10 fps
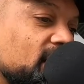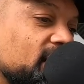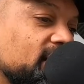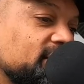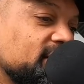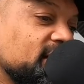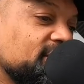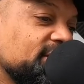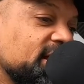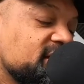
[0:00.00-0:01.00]
eh, the
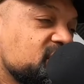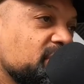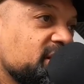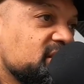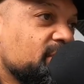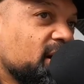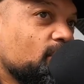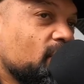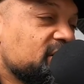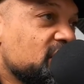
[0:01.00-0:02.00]
internet is a buzz
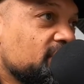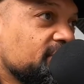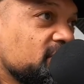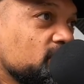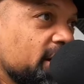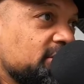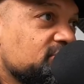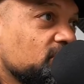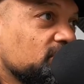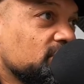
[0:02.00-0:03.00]
about watch out for the right
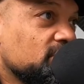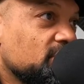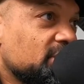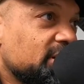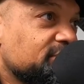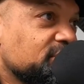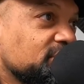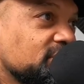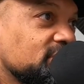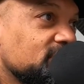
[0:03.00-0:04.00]
shoulder or the left
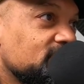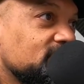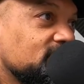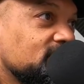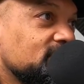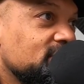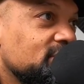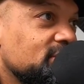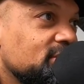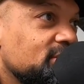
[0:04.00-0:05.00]
shoulder. Yeah.
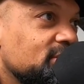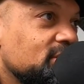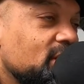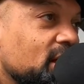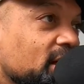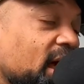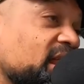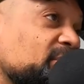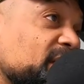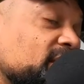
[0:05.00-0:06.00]
It,
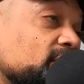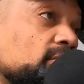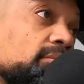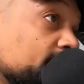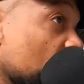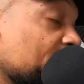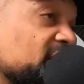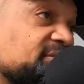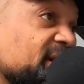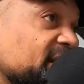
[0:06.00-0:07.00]
Gotta I, admit, I
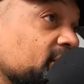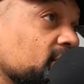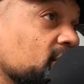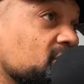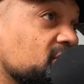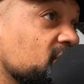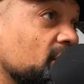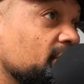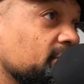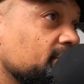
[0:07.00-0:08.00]
mean, it's fighting. There's I mean,
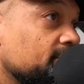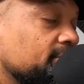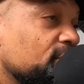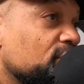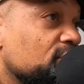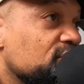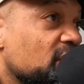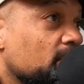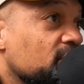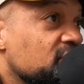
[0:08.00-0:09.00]
um, You can use
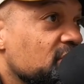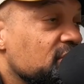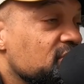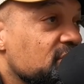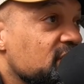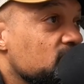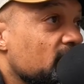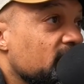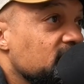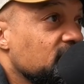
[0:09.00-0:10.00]
your elbows, you can use your knees.
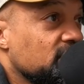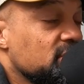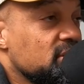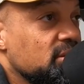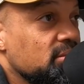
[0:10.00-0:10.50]
Why not your shoulders?